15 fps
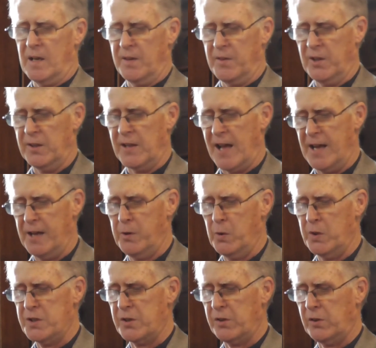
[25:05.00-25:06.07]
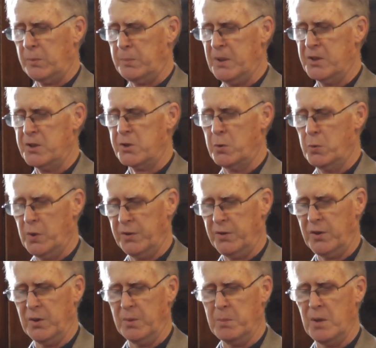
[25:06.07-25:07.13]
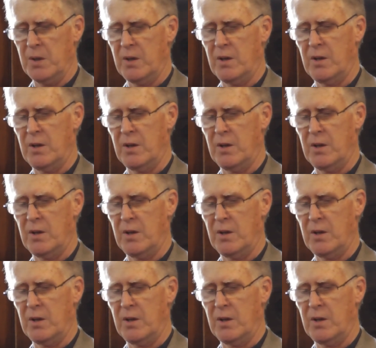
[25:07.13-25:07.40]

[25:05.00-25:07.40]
In the language of spiritual wisdom,